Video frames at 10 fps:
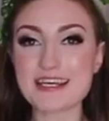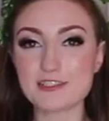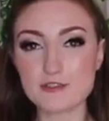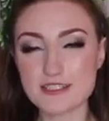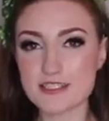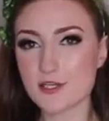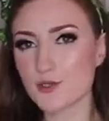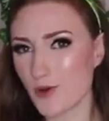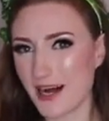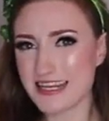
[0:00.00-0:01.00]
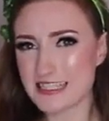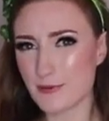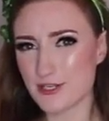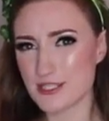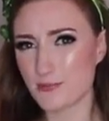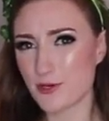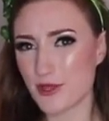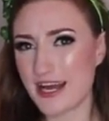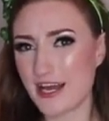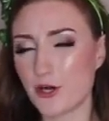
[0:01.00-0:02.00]
and it looks as though you are supposed to
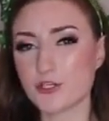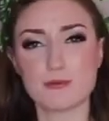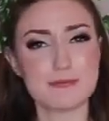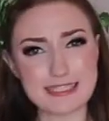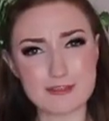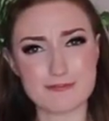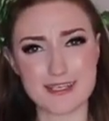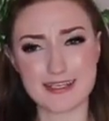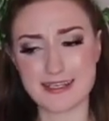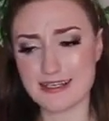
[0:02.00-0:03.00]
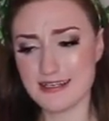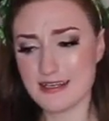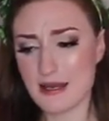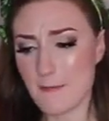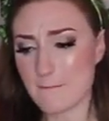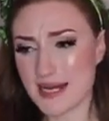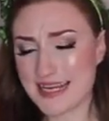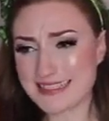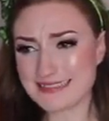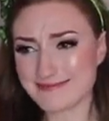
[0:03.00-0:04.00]
put that on your middle finger,
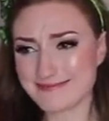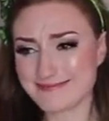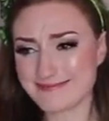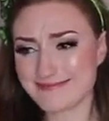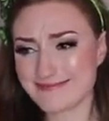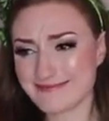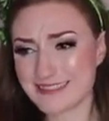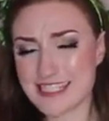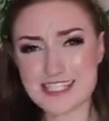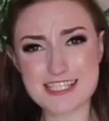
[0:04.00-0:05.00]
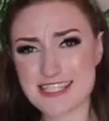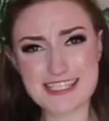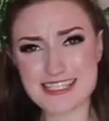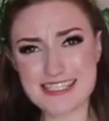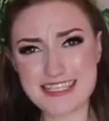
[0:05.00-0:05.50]
but it's just